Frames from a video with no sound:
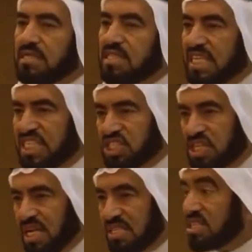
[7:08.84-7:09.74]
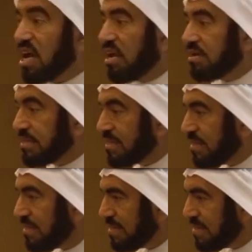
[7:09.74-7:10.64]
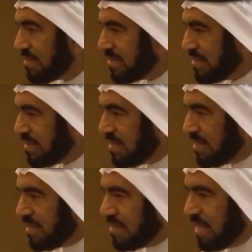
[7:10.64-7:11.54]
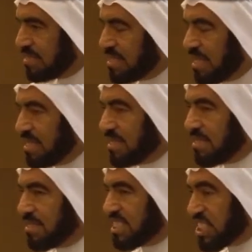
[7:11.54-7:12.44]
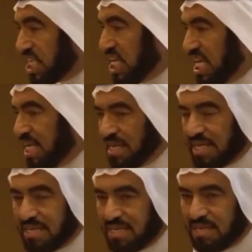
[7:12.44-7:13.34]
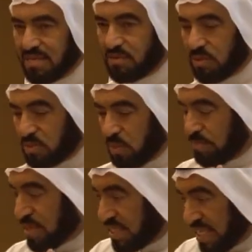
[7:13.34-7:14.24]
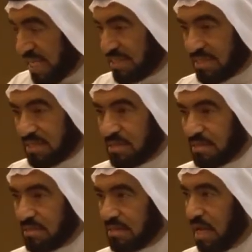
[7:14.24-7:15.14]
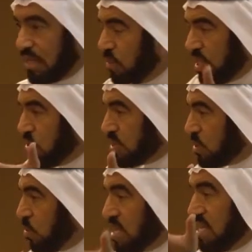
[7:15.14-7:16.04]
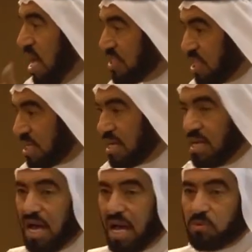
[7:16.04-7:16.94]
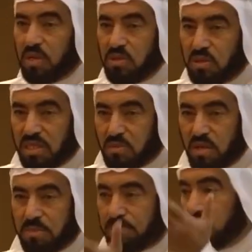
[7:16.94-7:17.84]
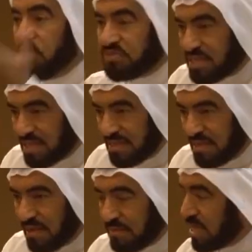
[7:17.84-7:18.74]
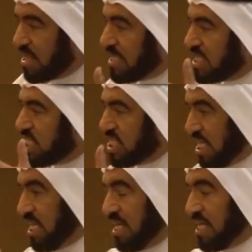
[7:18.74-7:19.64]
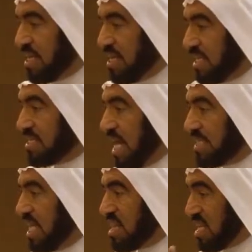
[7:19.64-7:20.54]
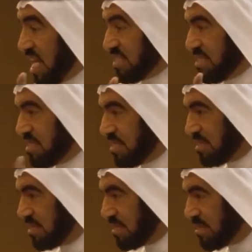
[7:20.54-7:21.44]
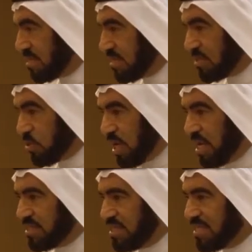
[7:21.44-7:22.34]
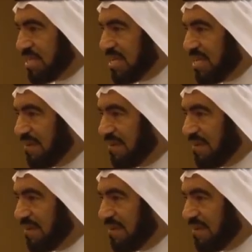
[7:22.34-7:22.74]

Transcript: The traditional scholars that see what we present, and we use it with logic, and we use it with proofs, but they see this as a threat to religion.